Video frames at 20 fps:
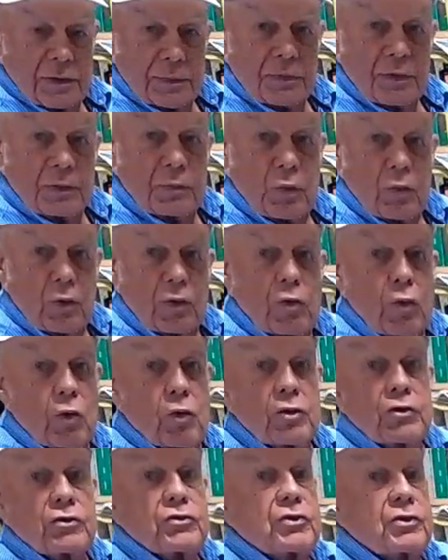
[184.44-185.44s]
something more
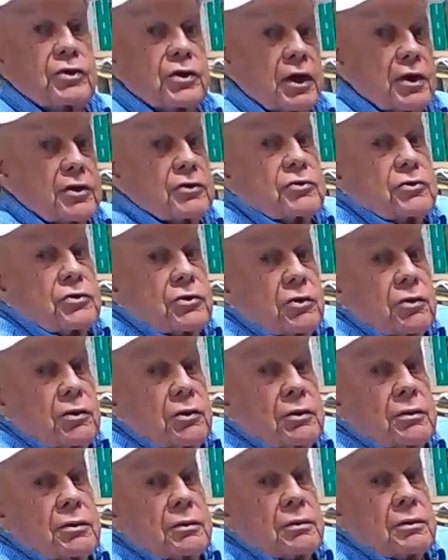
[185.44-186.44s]
coarse in texture,